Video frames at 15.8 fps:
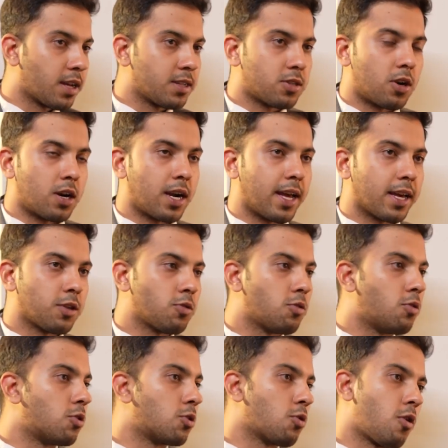It's not like you
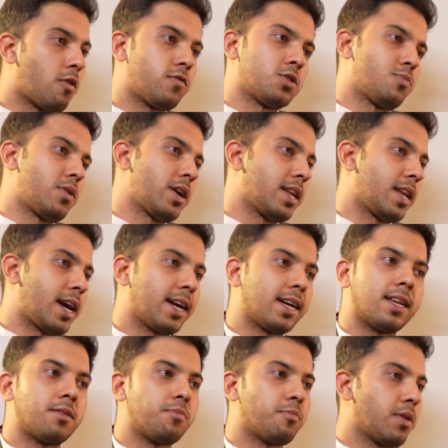go to office by
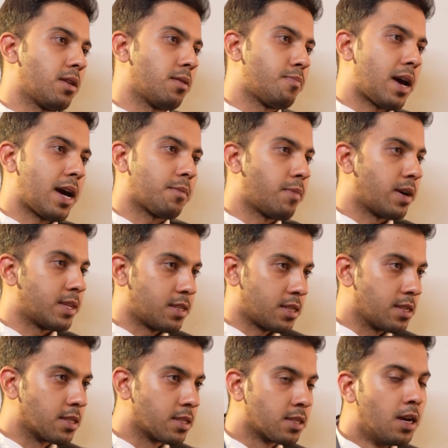9 and be back by
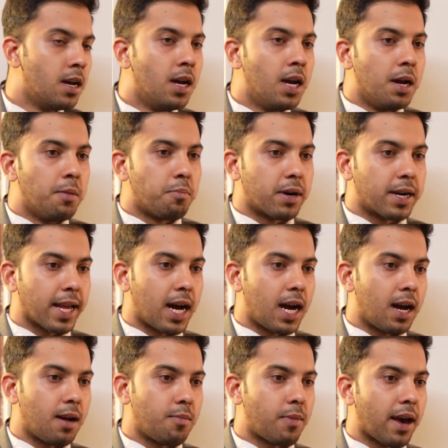6. But
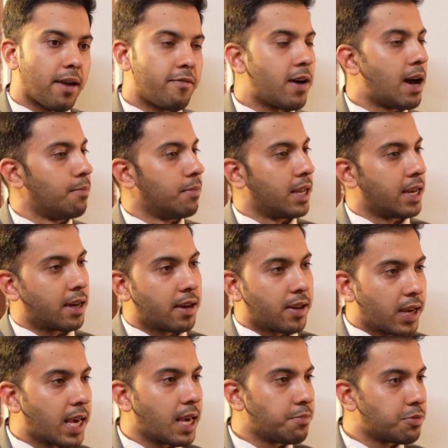yeah, my family
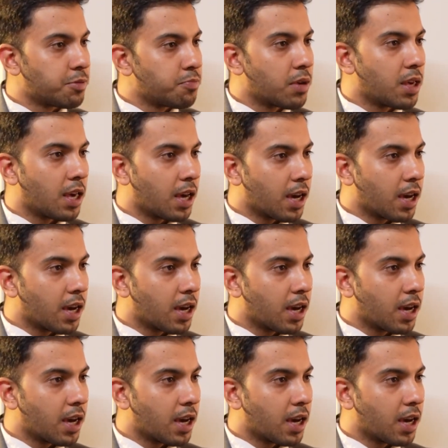keeps me